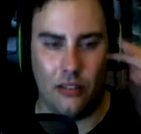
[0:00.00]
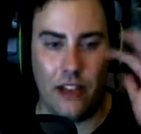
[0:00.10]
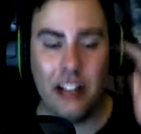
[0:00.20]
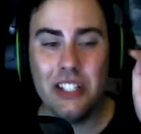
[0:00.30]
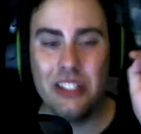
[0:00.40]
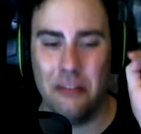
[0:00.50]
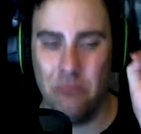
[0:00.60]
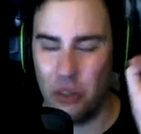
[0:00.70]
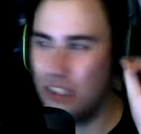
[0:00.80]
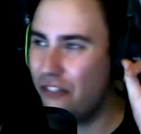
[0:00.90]
That is the
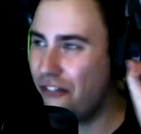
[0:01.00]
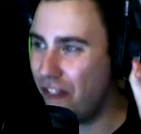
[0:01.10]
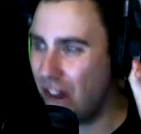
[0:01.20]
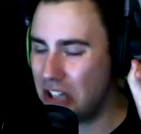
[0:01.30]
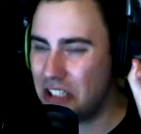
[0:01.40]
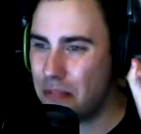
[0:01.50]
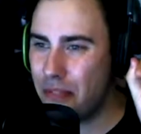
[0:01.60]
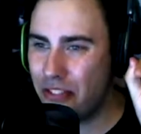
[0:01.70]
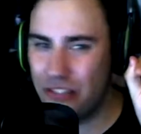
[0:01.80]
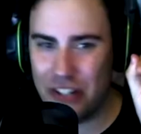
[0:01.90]
most fucked
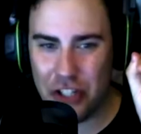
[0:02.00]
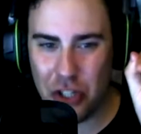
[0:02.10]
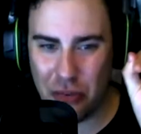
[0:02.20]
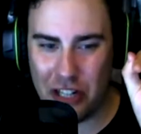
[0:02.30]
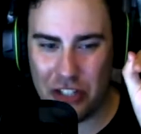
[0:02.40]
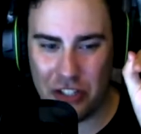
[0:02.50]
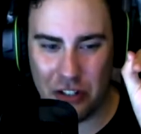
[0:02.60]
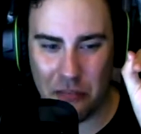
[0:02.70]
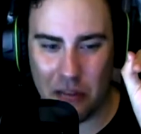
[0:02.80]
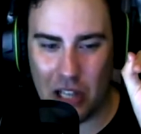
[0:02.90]
up
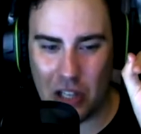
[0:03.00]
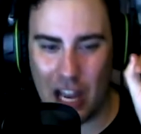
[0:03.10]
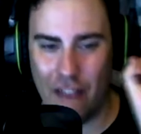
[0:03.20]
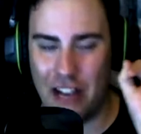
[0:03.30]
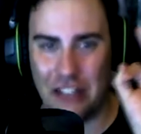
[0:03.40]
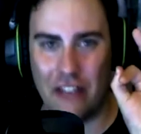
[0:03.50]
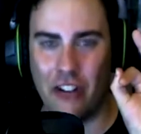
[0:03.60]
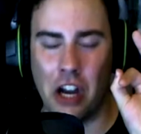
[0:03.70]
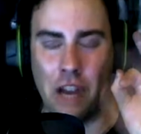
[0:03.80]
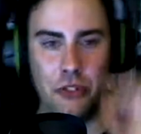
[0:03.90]
situation my life has
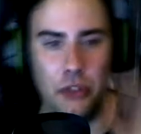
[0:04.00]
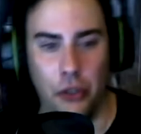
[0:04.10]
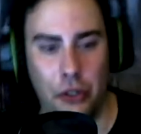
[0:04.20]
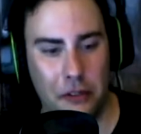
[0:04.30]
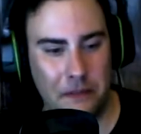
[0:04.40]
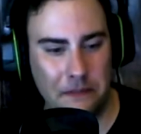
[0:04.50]
ever come to.